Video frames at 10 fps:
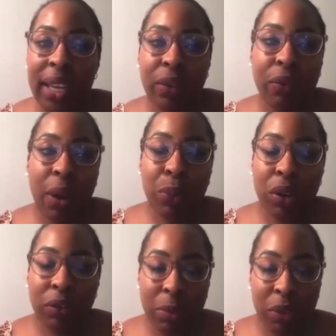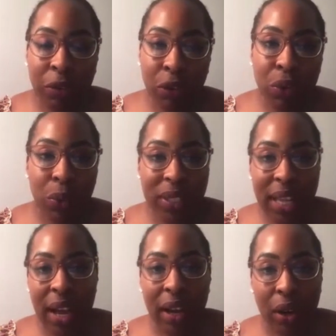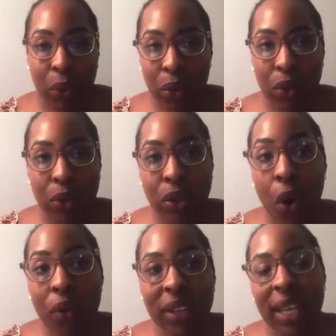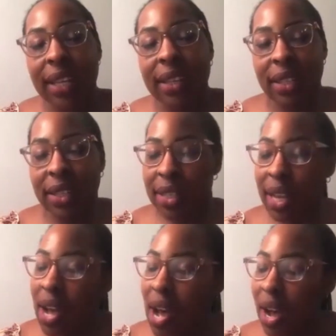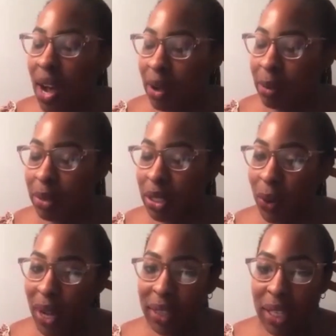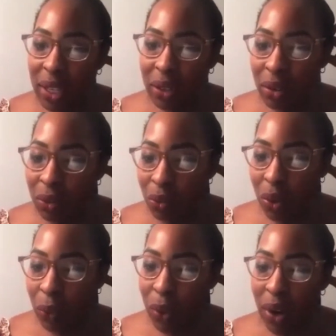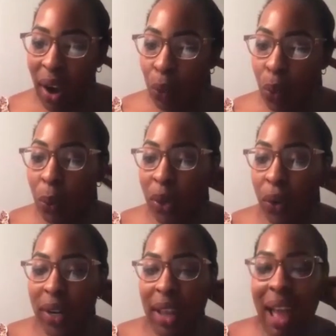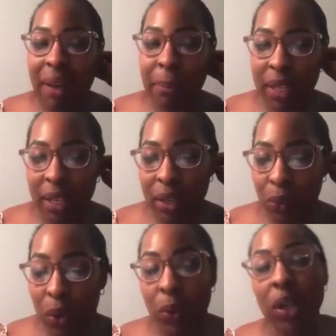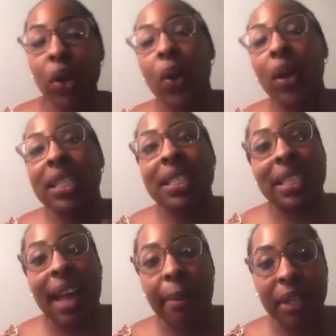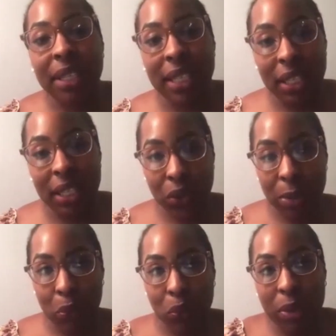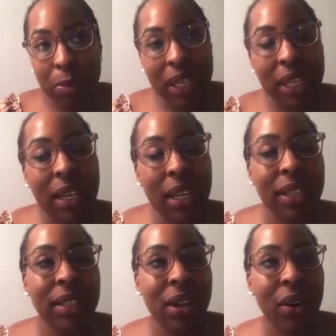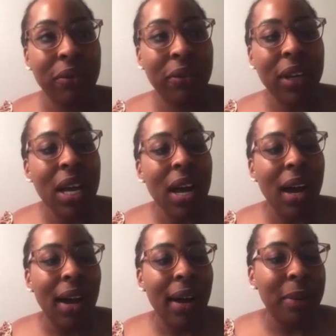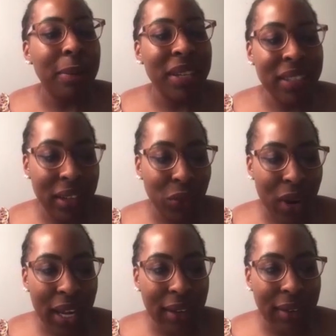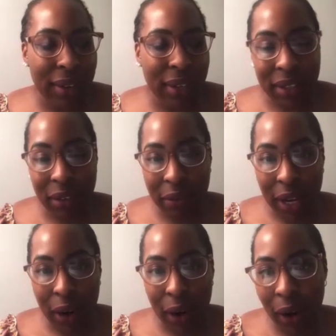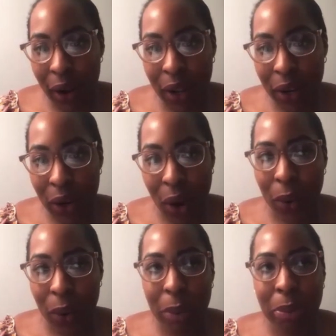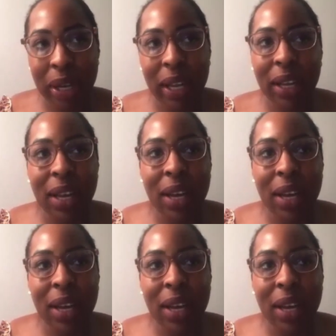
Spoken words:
in February from the flu were those COVID cases?" So I think what we're going to see happen is history repeating itself. Is it right? Is it fair? No, but